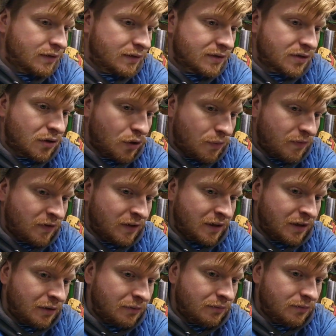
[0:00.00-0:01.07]
So
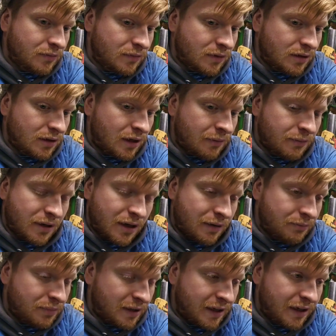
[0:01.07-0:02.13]
hopefully,
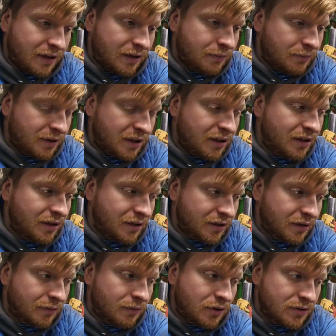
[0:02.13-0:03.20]
I'm planning on being
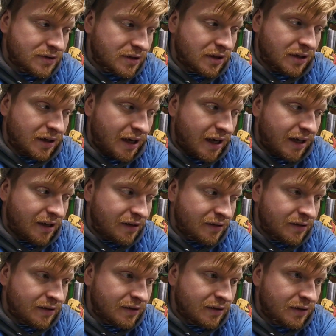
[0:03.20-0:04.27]
here most of the
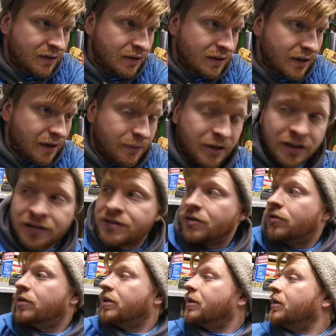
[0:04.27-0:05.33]
night. I mean, it's
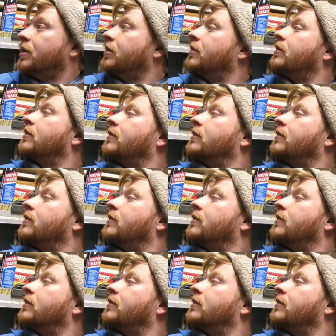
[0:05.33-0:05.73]
only